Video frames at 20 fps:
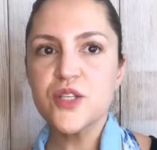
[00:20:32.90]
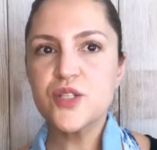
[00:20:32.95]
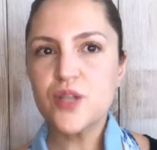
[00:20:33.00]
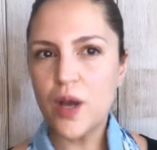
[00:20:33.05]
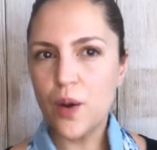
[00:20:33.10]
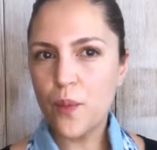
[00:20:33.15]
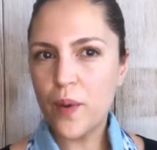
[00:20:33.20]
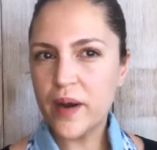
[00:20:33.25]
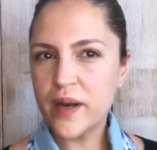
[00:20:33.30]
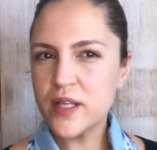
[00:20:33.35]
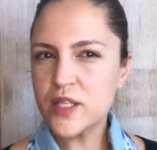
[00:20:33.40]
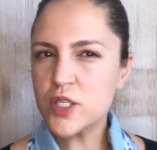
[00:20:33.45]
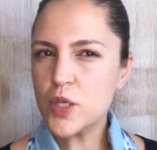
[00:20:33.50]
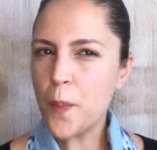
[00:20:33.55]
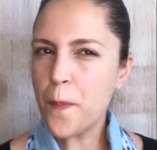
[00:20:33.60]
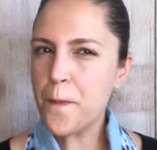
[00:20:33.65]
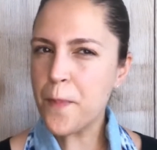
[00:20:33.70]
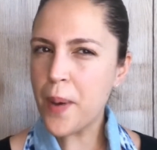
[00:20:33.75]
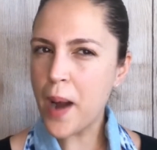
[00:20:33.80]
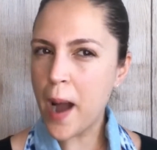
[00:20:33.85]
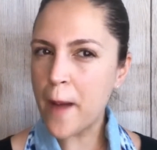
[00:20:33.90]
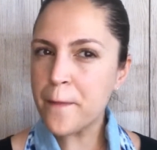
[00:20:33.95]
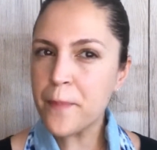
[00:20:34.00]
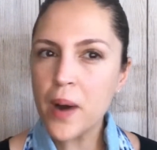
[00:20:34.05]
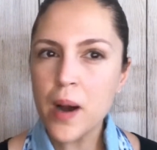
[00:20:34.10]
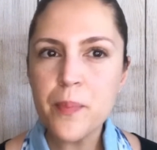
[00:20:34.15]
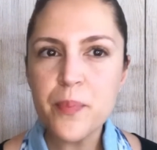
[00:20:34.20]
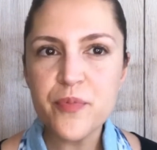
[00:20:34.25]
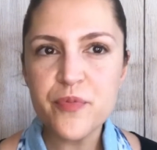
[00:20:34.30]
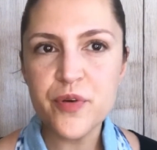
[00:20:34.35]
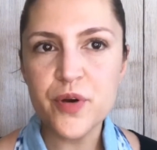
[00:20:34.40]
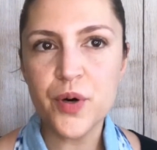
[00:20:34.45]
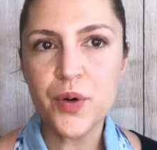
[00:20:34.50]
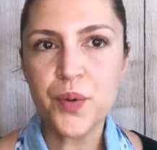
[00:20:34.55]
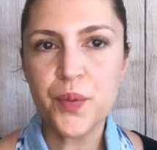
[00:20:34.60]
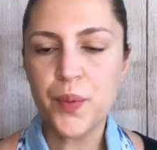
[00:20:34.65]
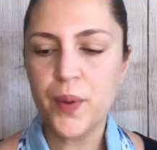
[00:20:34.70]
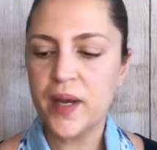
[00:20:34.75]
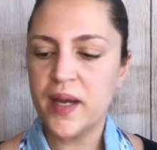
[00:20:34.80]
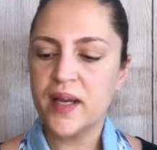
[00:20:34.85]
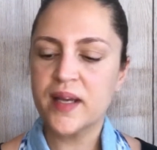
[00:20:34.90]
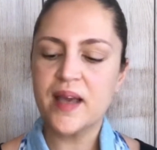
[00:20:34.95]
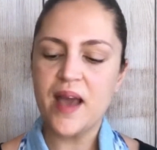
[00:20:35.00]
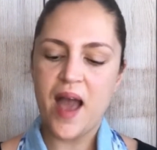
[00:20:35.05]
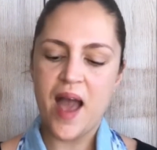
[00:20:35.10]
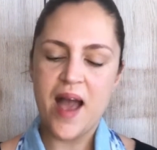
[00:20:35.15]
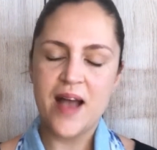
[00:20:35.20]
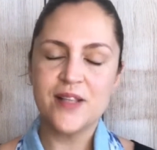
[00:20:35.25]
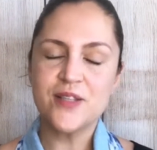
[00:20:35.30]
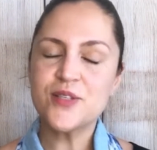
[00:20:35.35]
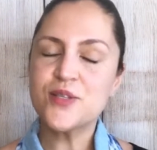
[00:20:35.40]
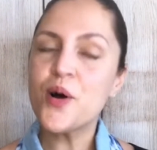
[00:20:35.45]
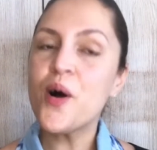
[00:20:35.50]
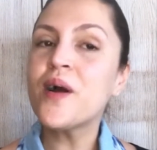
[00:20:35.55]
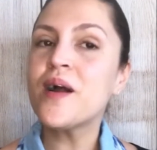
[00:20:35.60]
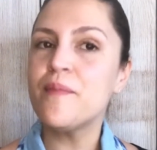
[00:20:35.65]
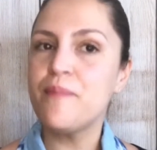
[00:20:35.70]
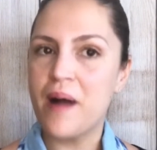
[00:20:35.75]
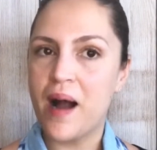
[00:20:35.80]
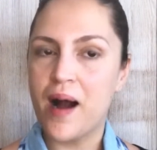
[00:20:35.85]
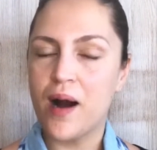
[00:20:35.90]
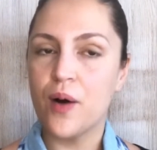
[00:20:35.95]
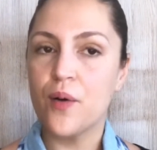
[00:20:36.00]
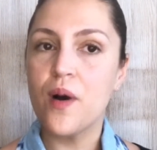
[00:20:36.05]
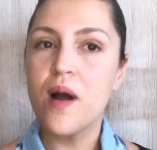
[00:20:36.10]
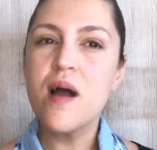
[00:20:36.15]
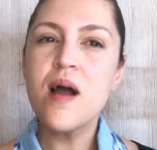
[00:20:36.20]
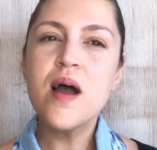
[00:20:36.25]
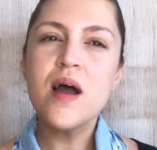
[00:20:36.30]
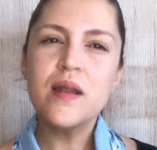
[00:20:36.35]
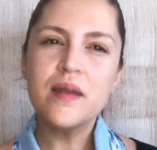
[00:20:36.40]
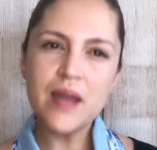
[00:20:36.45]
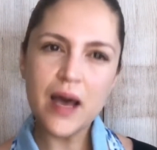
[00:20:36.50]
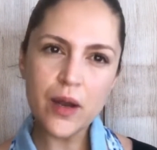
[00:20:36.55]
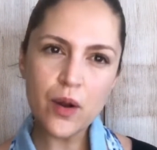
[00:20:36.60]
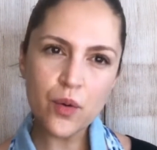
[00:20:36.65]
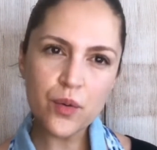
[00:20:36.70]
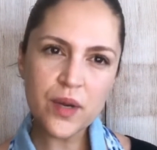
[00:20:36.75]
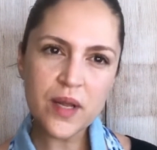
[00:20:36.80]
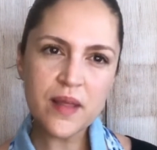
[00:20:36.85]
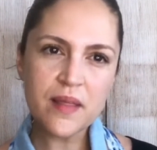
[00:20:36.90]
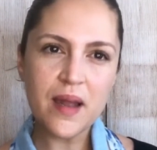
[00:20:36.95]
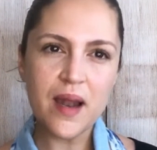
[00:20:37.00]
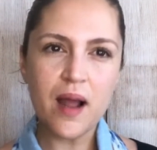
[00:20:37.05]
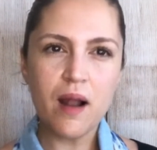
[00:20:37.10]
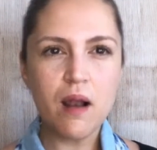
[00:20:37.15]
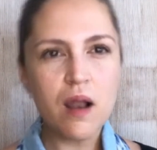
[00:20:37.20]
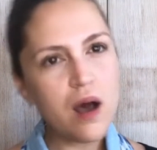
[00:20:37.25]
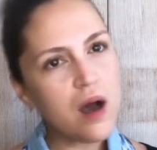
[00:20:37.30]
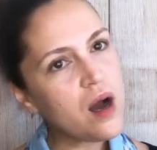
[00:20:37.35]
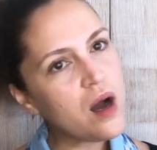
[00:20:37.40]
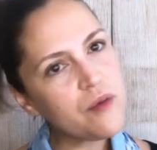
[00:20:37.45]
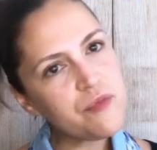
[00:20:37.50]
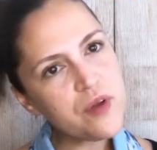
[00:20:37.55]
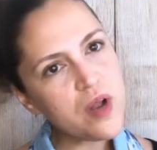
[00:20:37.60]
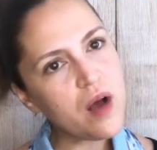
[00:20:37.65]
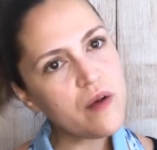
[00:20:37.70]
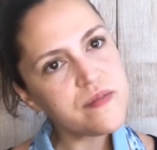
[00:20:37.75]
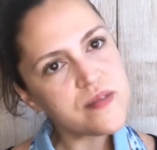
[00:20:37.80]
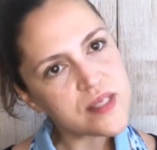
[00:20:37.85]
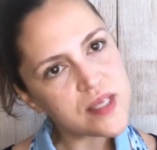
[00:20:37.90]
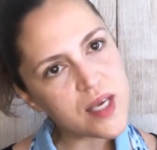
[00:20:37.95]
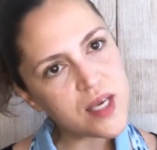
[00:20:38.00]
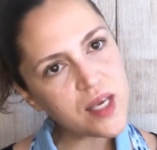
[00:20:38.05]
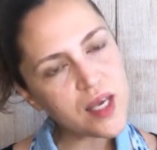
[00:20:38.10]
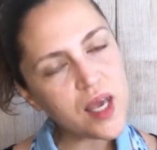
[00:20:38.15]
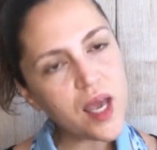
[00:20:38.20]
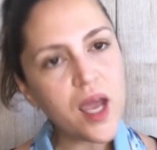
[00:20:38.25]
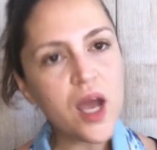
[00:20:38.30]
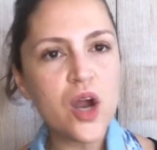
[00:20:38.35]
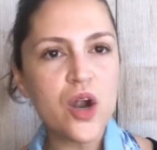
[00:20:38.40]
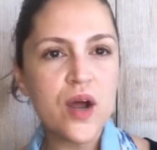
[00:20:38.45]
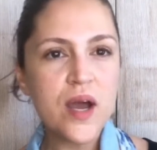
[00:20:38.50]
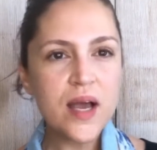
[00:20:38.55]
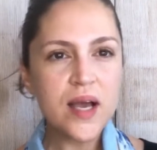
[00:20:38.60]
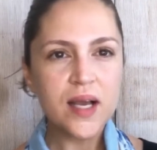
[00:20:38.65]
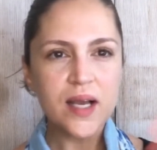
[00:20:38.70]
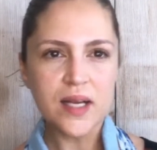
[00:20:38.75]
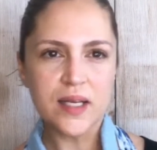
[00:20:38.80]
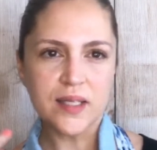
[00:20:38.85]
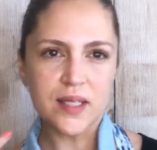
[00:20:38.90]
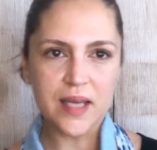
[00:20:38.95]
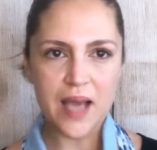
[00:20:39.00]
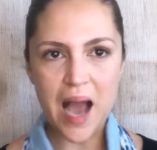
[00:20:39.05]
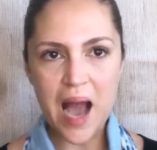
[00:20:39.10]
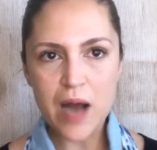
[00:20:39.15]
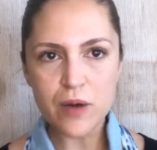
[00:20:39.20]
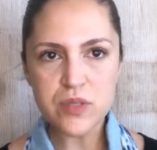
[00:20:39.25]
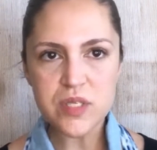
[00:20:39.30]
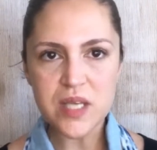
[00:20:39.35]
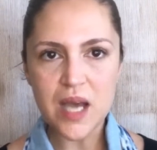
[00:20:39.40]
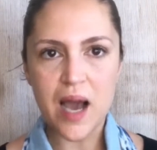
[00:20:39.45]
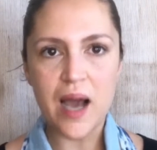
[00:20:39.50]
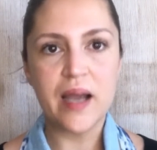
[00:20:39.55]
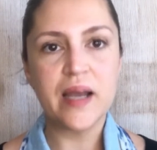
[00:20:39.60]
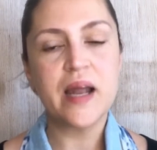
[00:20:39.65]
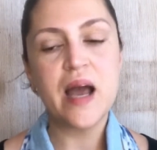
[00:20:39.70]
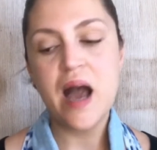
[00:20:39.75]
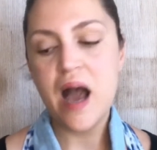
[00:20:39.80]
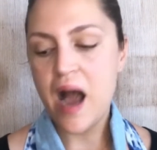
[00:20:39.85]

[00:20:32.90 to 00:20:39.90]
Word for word: So I wanted to pop up real quick and talk about not only that I love, love skincare and the outside,